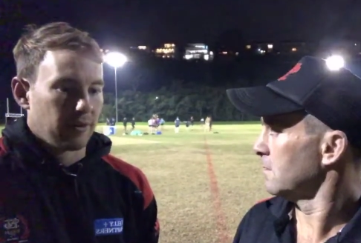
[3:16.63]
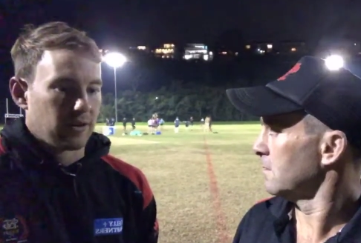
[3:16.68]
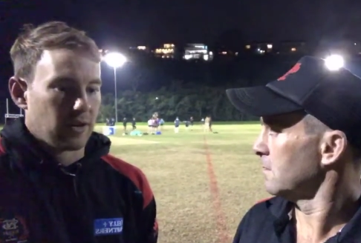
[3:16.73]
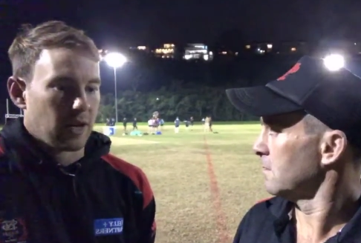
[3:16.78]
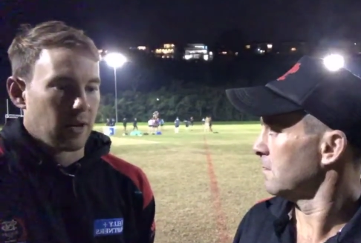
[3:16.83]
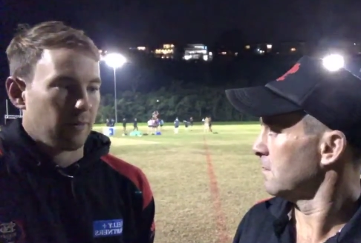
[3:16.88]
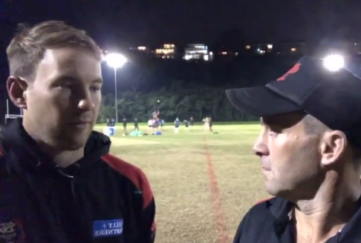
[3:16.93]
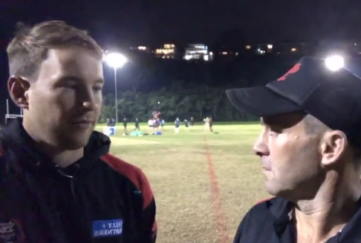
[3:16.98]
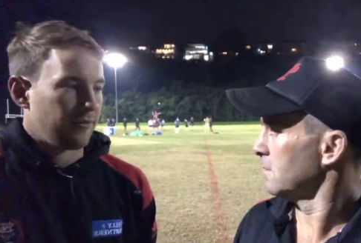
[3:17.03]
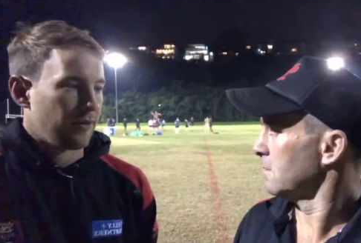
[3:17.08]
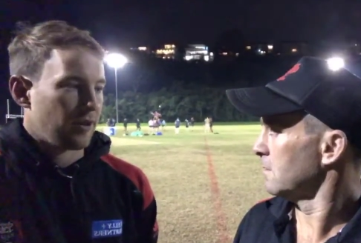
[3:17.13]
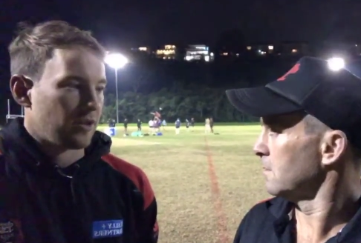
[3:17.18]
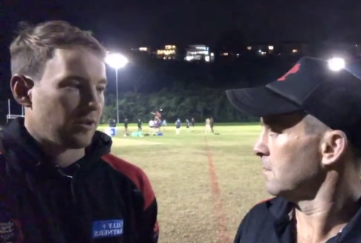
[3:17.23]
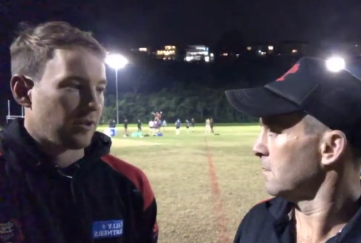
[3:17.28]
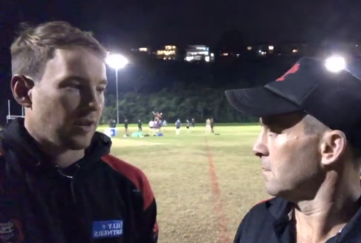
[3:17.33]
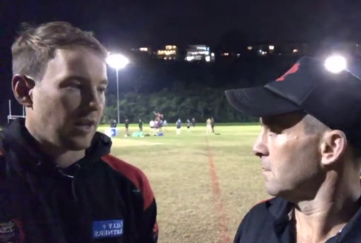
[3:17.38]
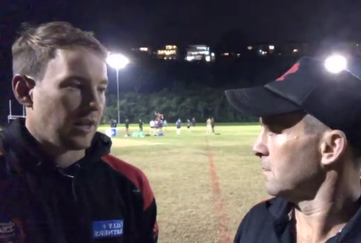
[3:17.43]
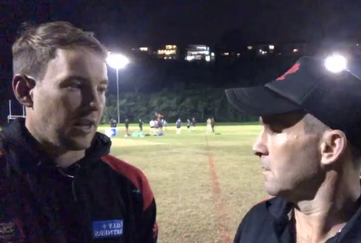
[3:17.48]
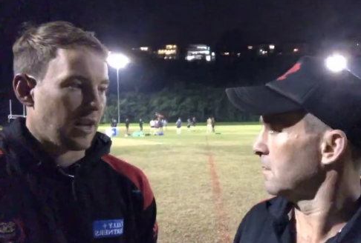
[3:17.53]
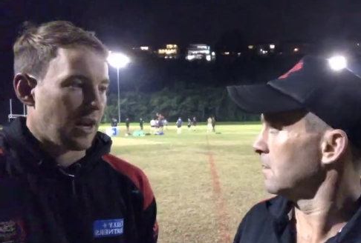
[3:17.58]
Speaker 1: bit of time in first
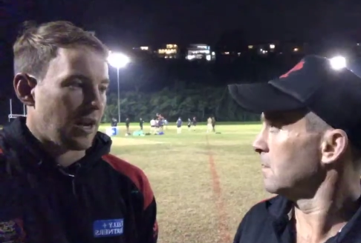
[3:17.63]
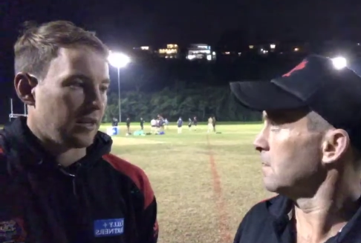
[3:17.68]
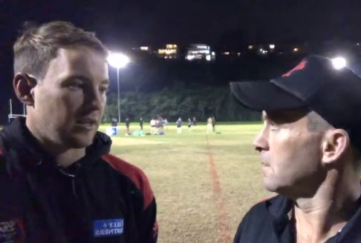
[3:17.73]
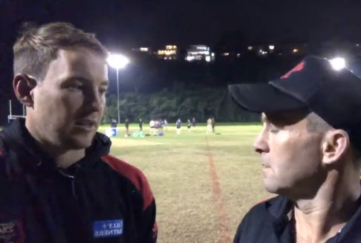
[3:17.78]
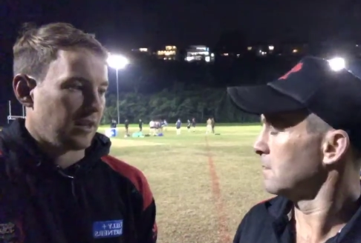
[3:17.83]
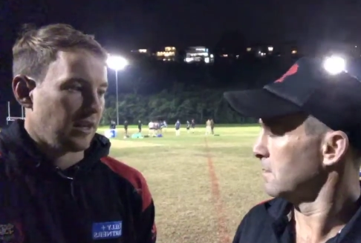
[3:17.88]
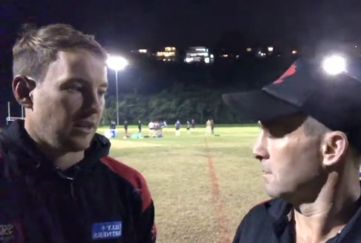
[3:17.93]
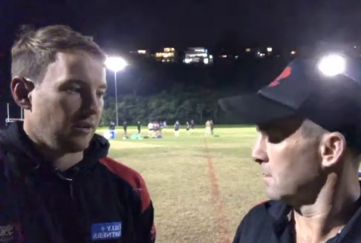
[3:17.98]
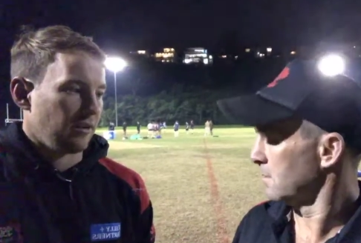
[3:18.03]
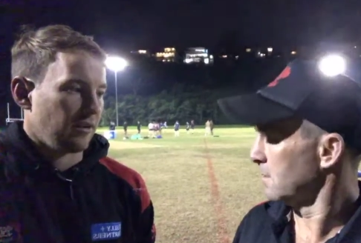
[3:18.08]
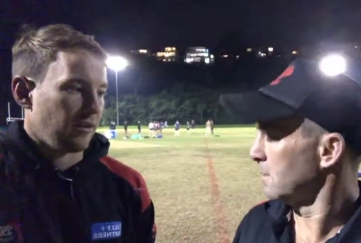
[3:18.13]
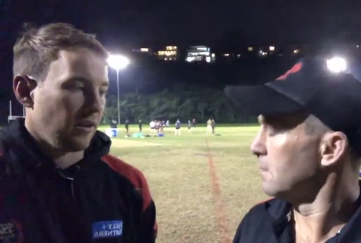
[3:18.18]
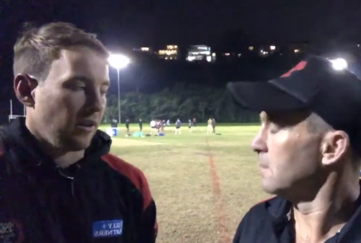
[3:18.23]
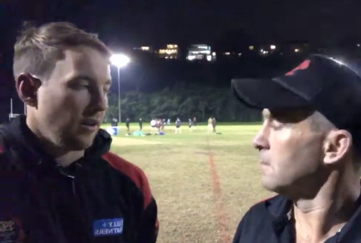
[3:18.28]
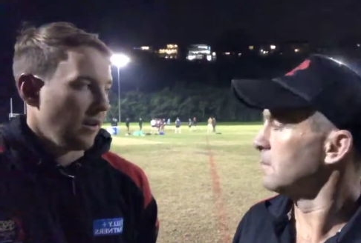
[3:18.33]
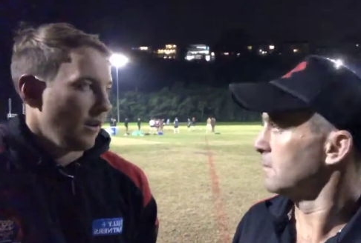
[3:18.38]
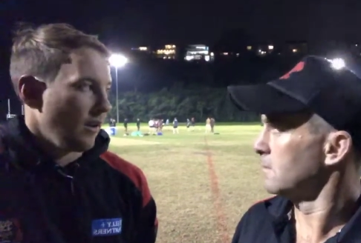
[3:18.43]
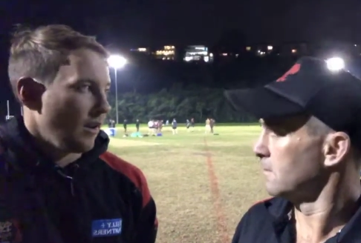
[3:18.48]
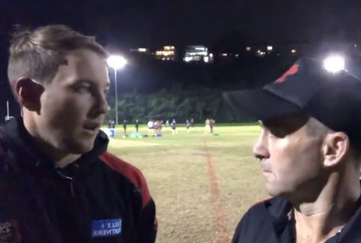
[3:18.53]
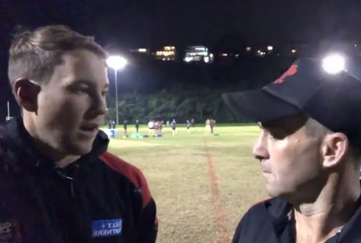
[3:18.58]
grade last year and
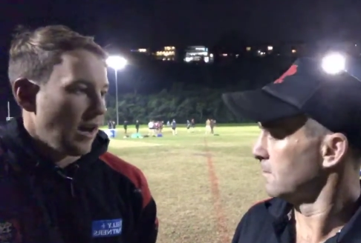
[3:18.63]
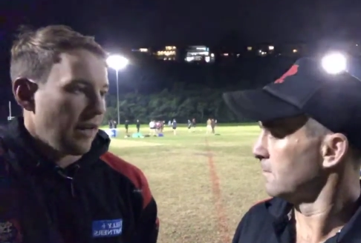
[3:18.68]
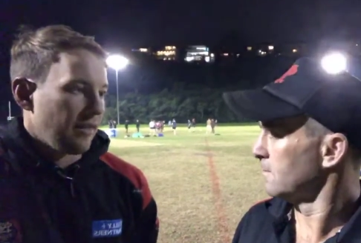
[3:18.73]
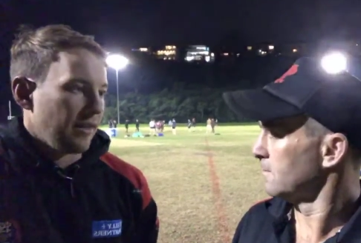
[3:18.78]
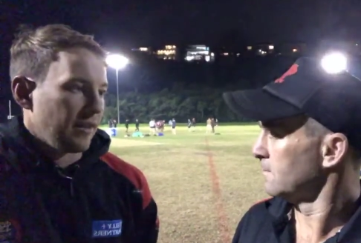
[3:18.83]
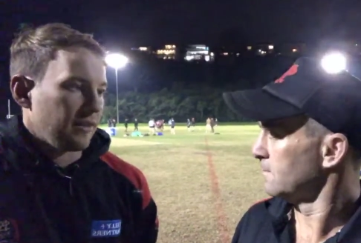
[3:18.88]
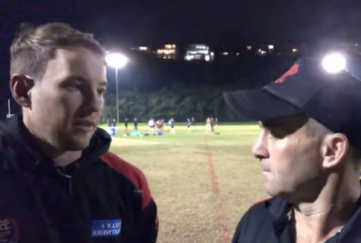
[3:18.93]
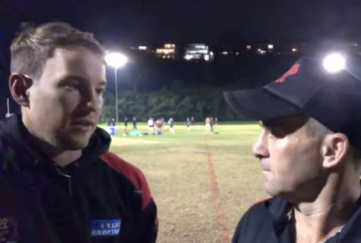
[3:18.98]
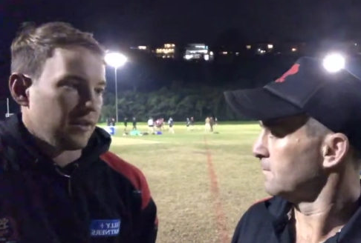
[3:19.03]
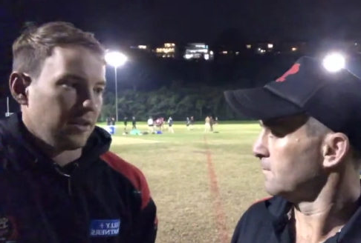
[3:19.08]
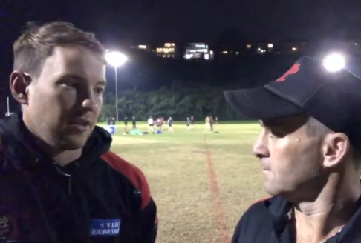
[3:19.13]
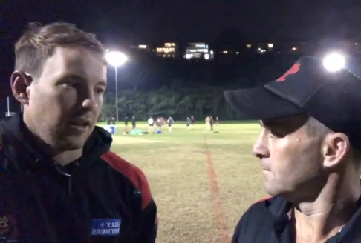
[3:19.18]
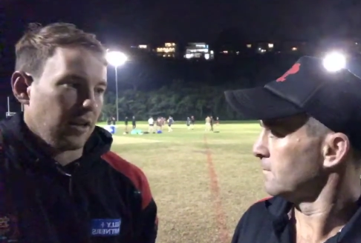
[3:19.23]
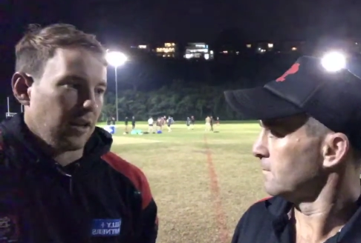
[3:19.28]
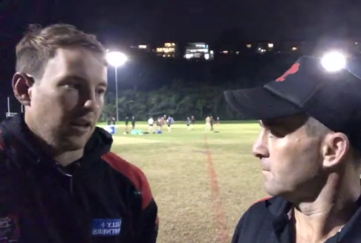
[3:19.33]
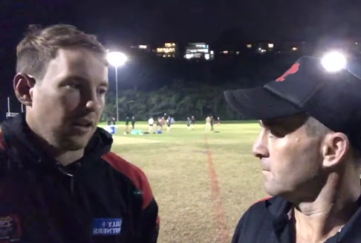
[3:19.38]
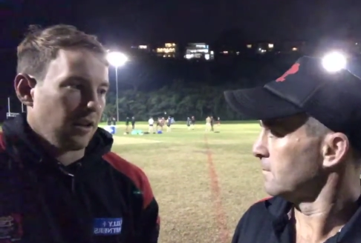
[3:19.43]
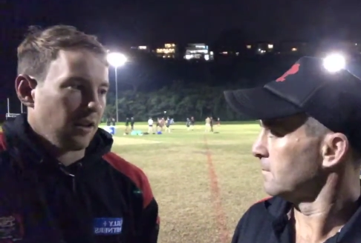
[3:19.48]
I think this year,